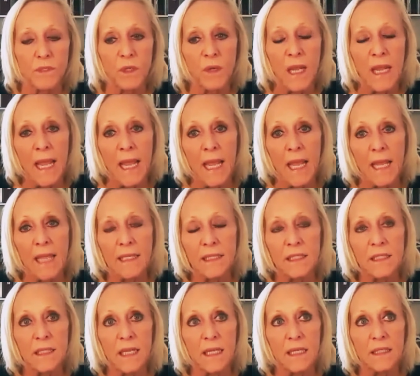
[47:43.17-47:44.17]
So
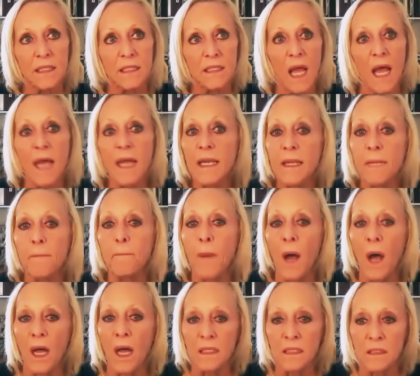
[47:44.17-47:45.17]
it's it's not
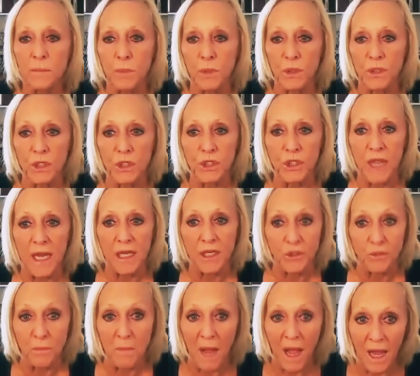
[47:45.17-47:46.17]
impossible to
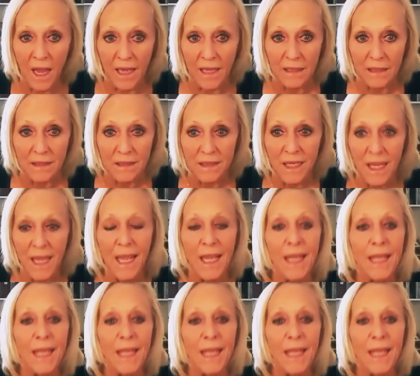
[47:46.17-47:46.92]
change minds.